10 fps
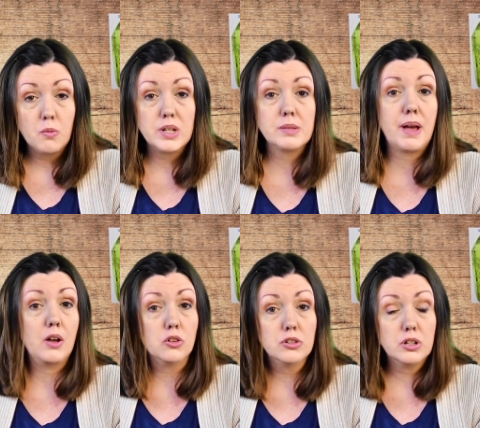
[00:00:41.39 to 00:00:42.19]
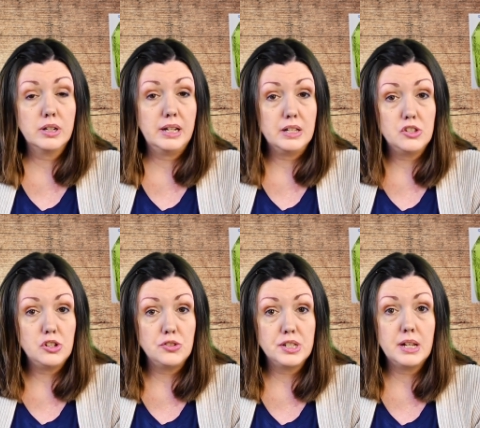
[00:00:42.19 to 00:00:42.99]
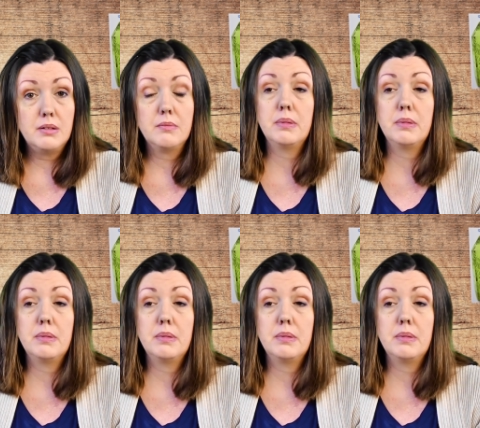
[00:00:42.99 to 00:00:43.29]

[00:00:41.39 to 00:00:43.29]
once my older kids used it,